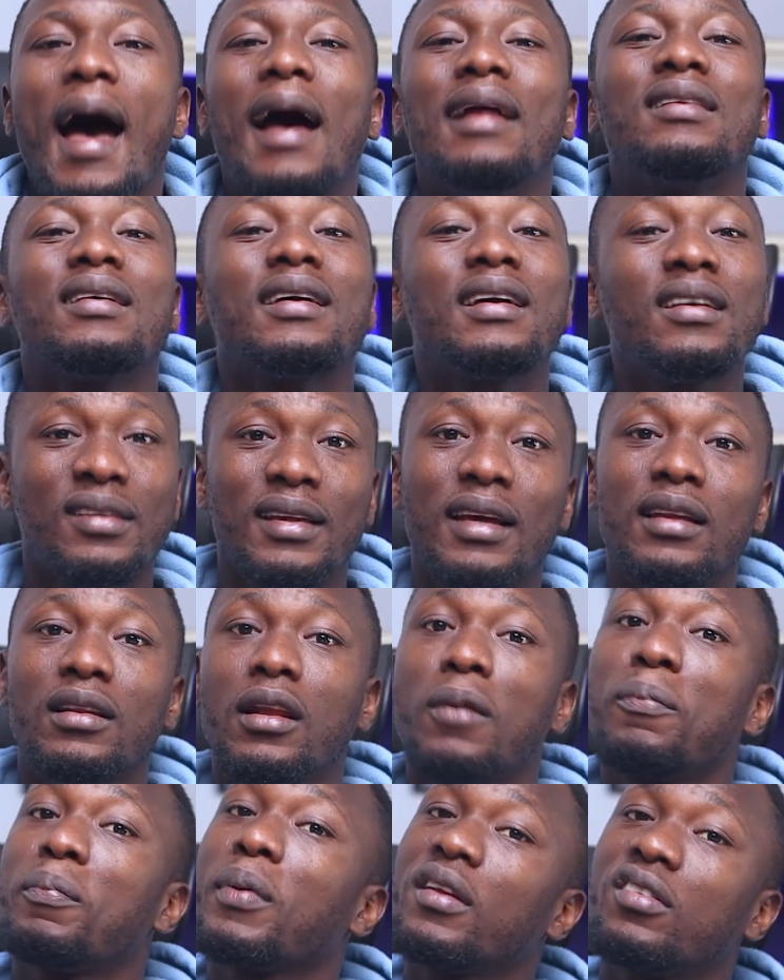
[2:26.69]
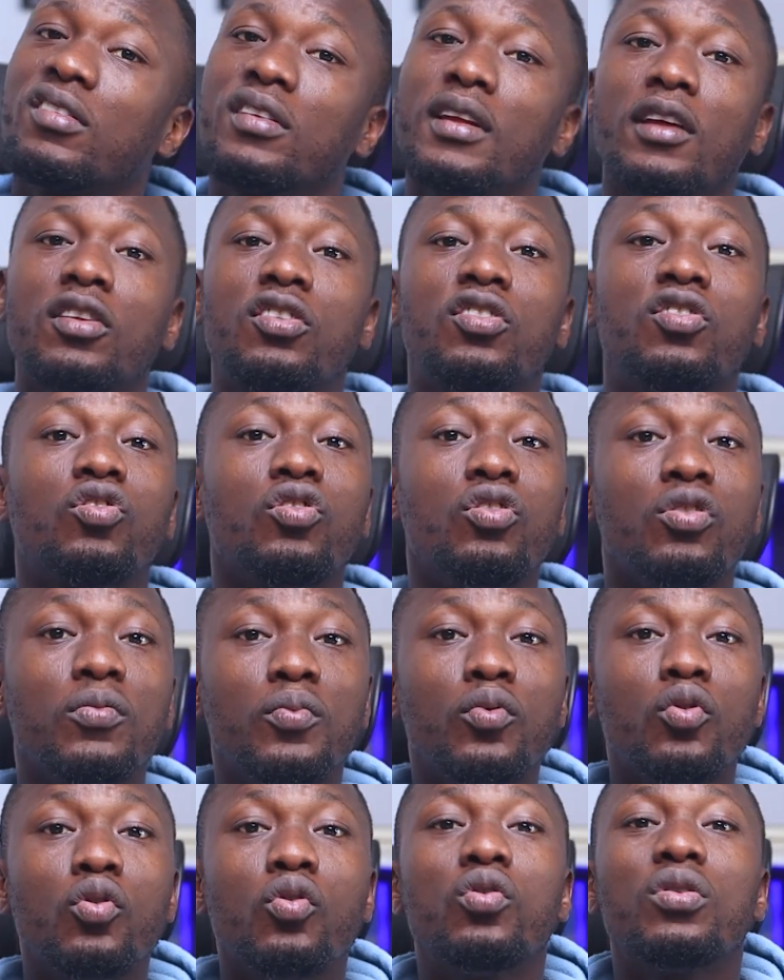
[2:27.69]
And recently, President
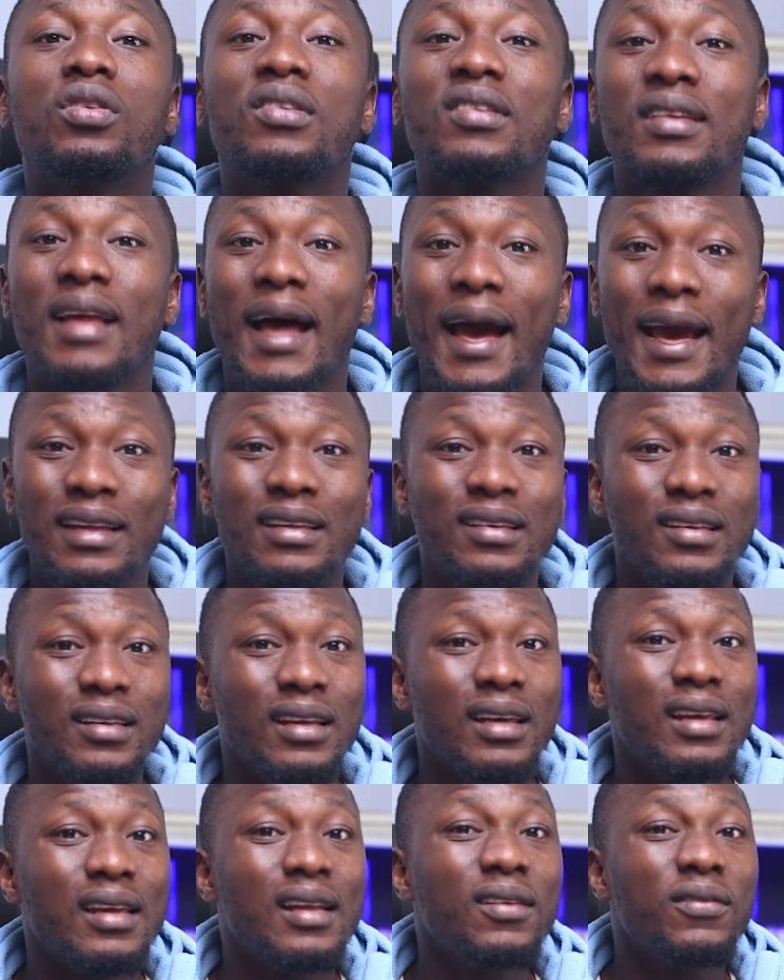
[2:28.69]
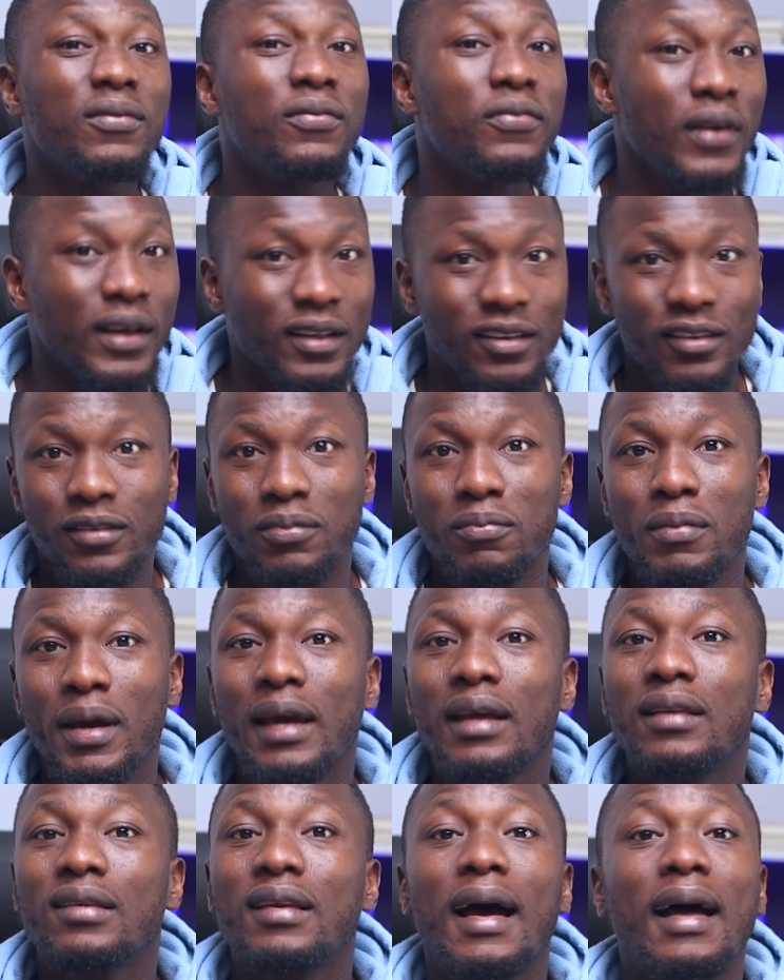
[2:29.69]
Tinubu signed the
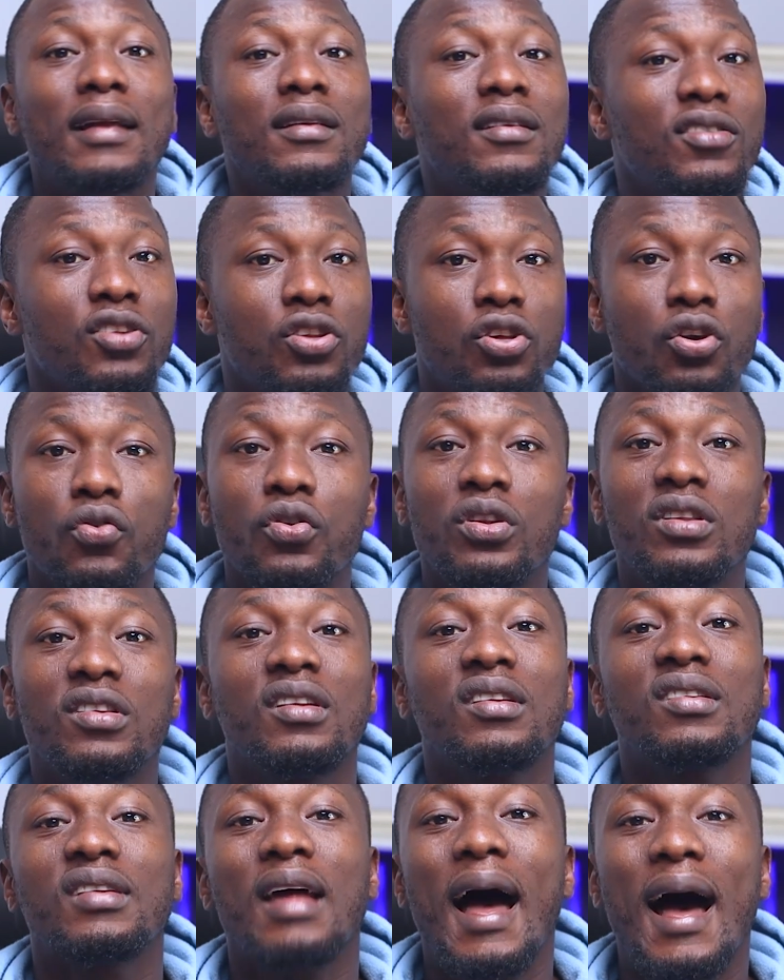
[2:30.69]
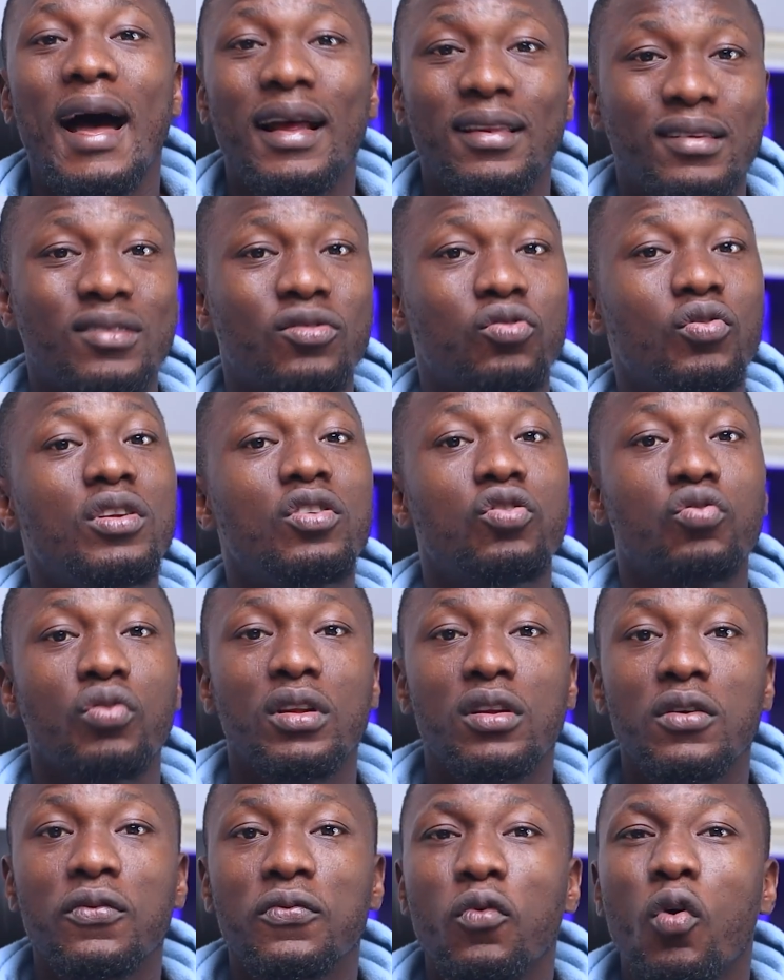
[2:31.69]
Investment and Securities Act
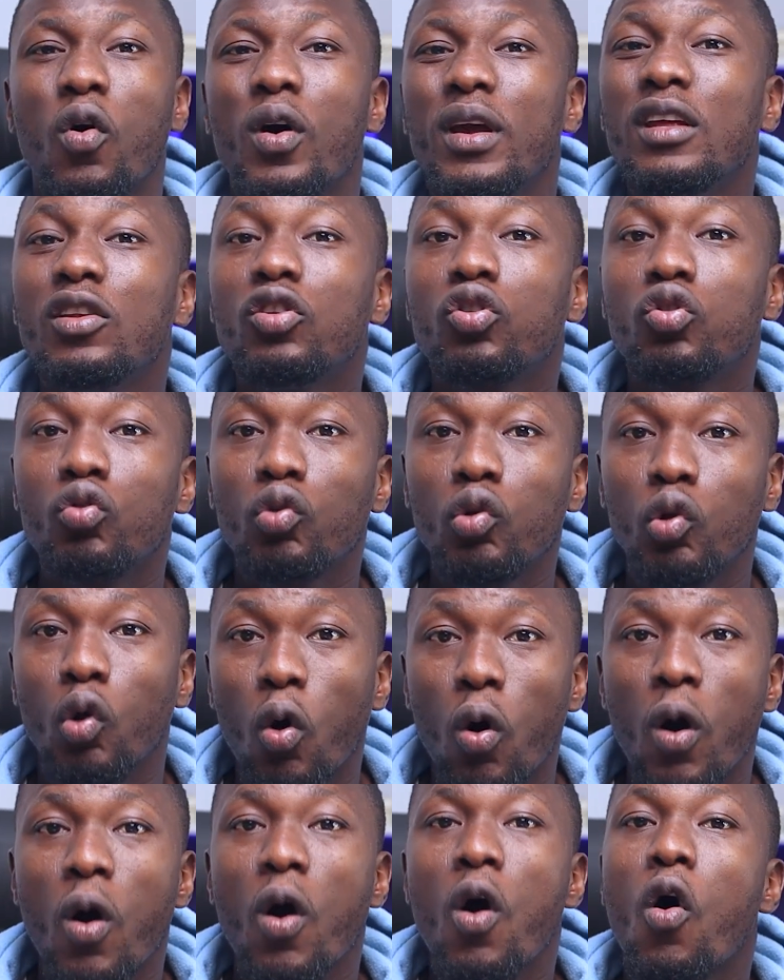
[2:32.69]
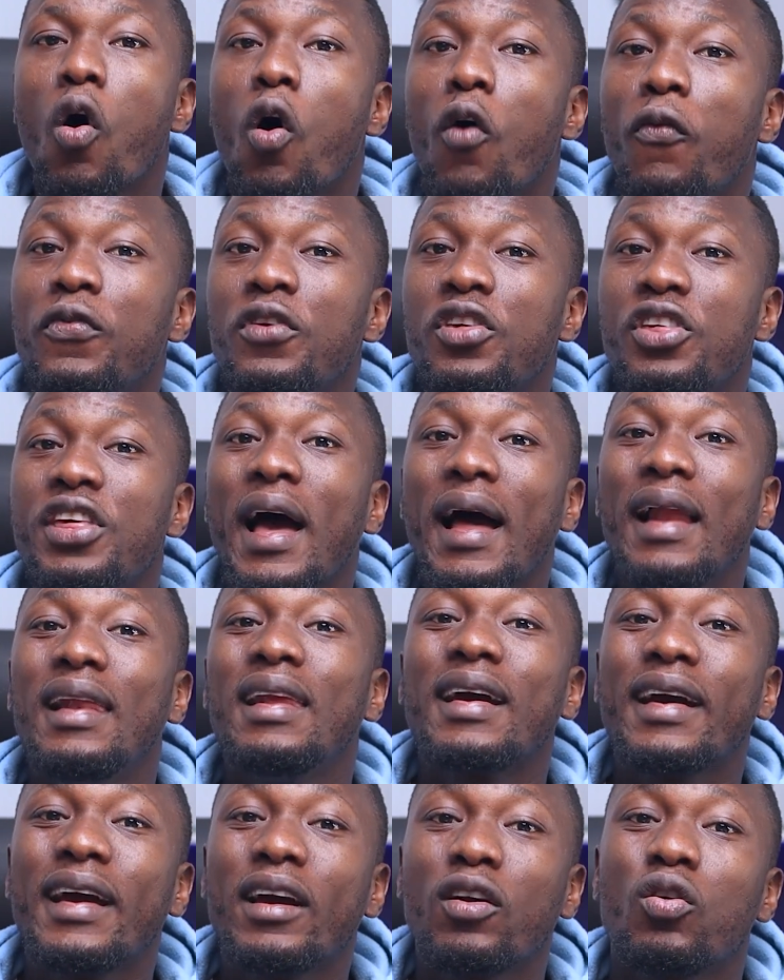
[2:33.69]
2024 into law,
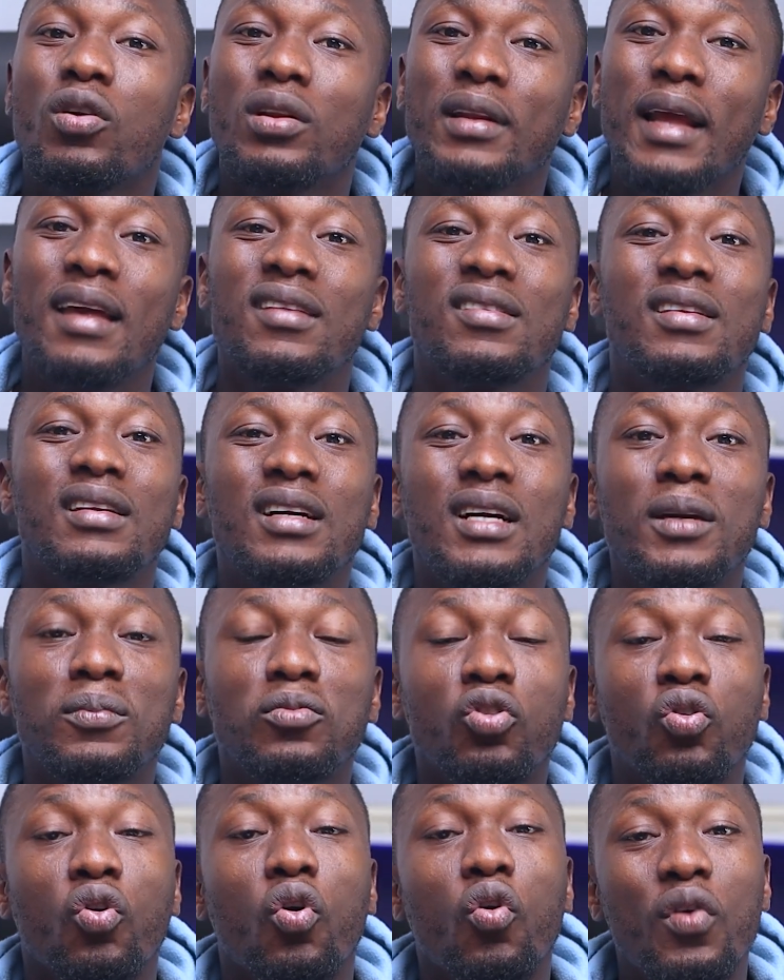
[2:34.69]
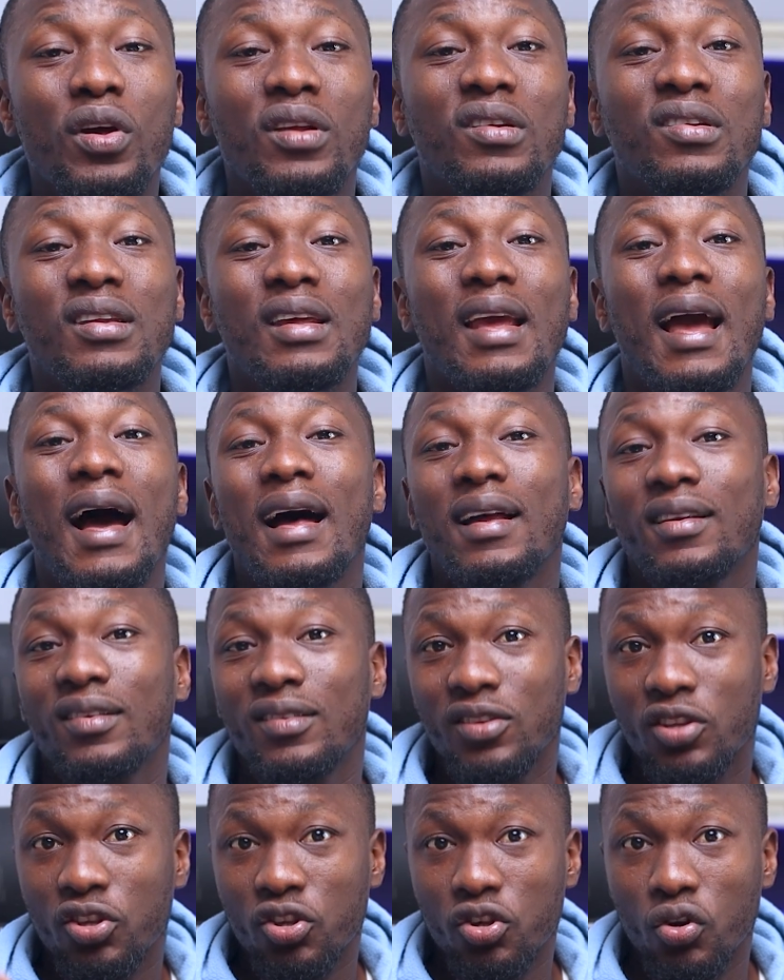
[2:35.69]
officially recognizing cryptocurrency
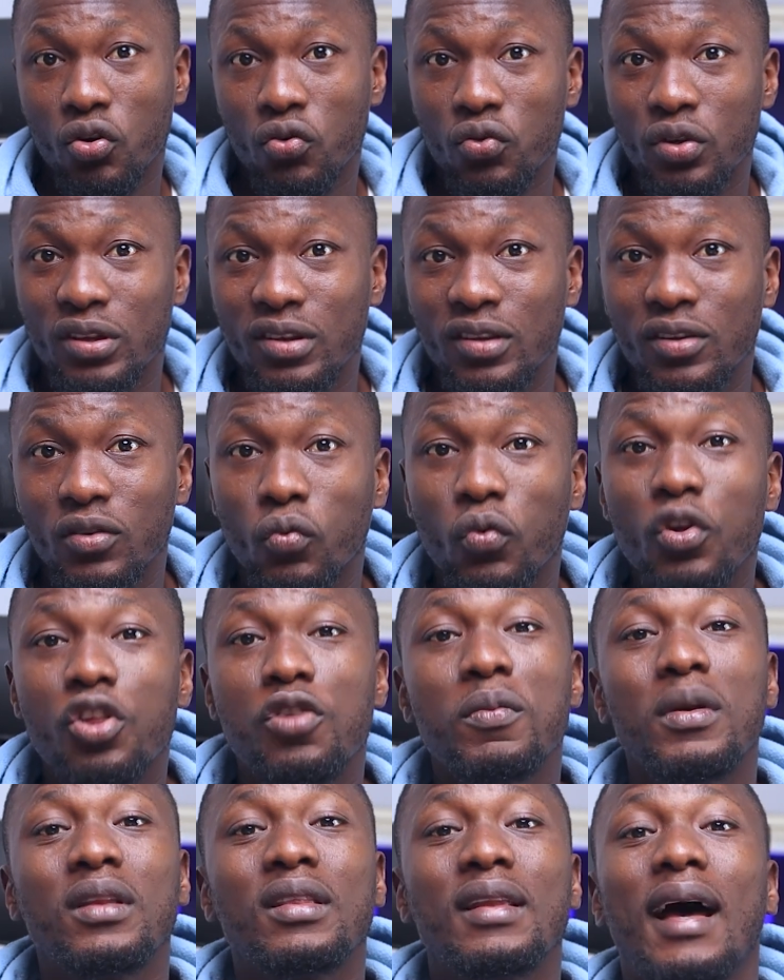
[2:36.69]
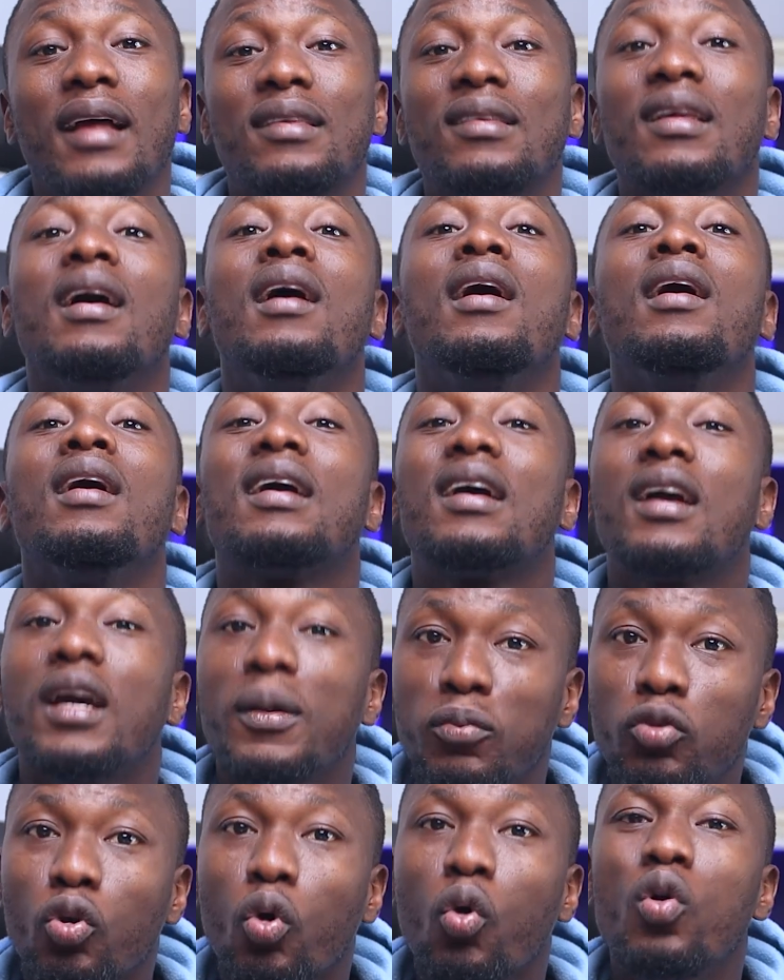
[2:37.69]
as securities, which means that
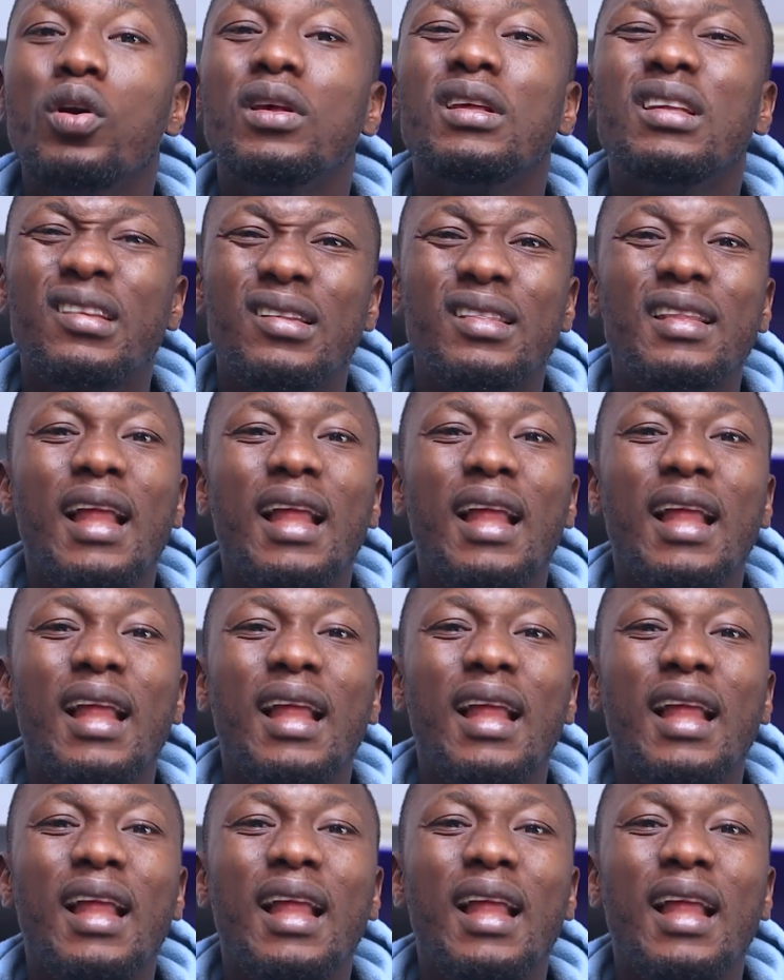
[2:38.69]
crypto is